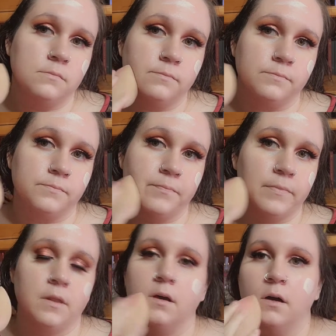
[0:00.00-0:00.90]

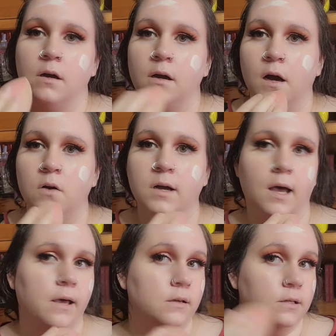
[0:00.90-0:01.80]

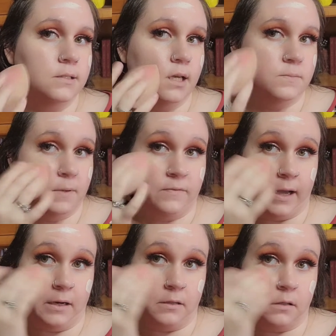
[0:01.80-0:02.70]
Okay, it does
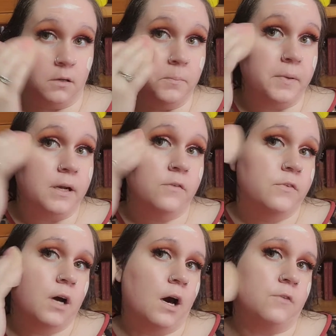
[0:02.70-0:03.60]
provide a little bit
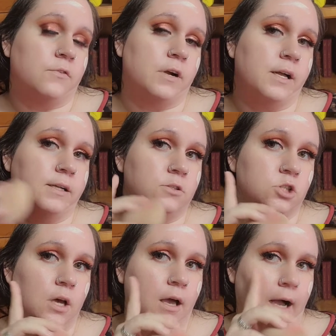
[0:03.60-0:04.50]
of
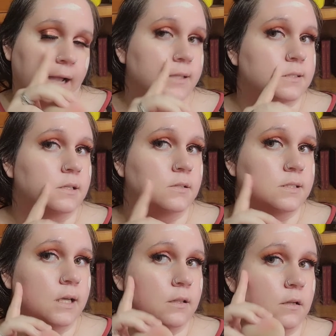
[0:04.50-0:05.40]
coverage. I can still
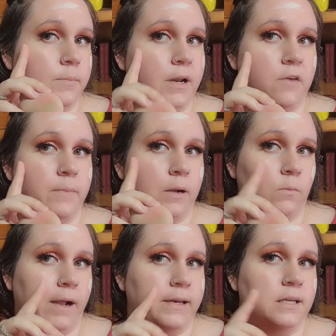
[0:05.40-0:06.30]
see a little bit of my
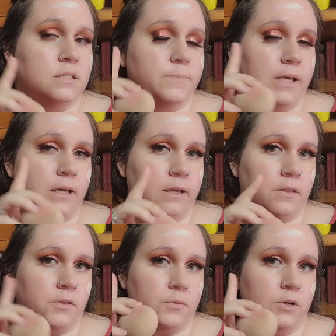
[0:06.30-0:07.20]
redness
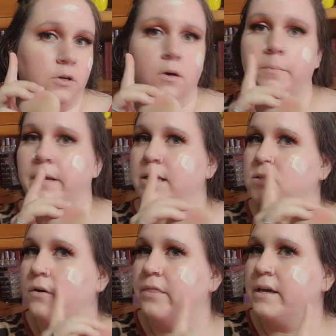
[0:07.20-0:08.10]
peeking through, but I
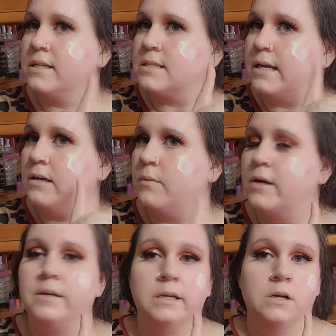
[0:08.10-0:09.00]
don't think it's
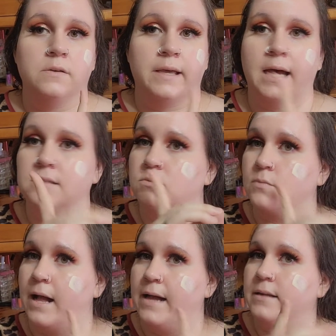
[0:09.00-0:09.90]
anywhere near like as
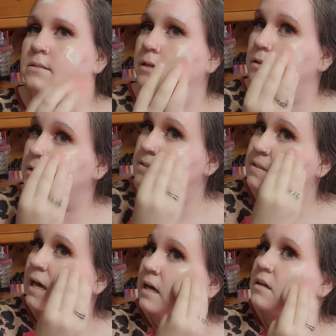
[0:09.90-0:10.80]
red as like this
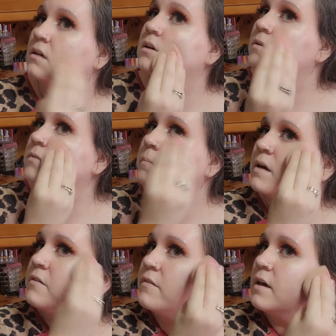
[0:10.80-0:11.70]
side of
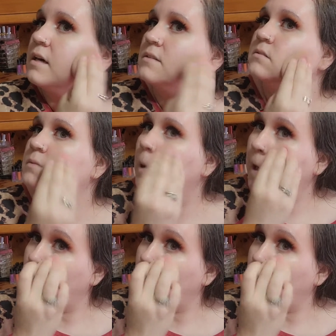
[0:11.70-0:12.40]
my face.